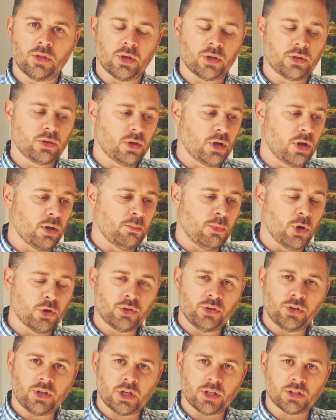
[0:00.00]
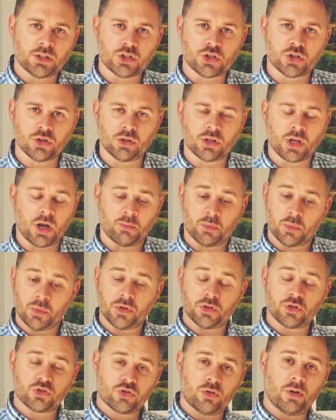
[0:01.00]
a modern day digital camera
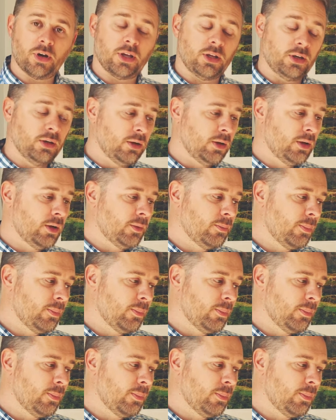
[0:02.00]
with a screen